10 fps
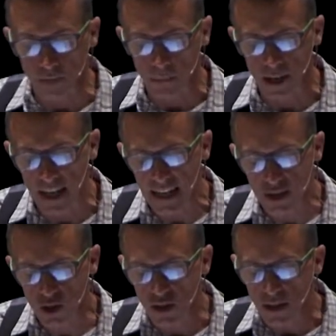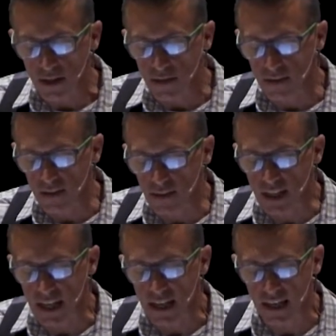But Achish the
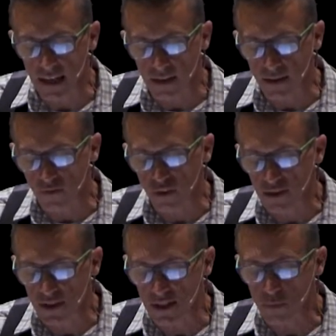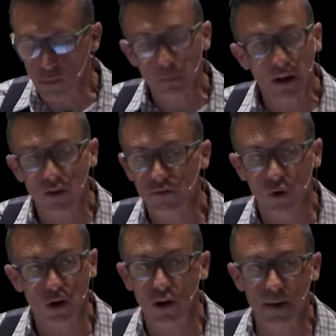king he, and the Philistines, they're preparing for
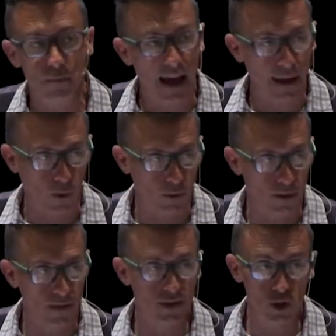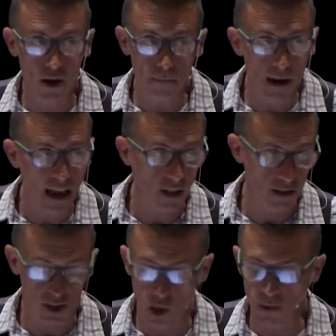a great battle. And this great battle
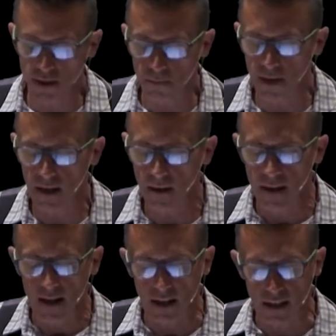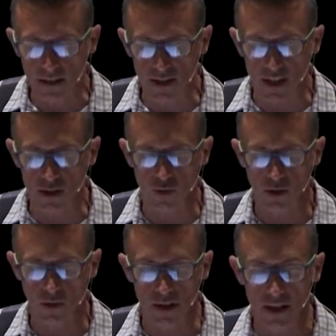is going to be against
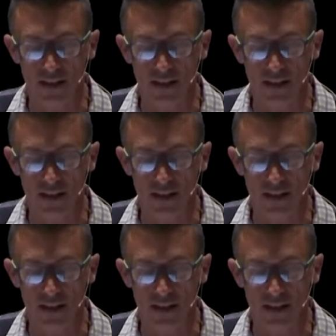Israel.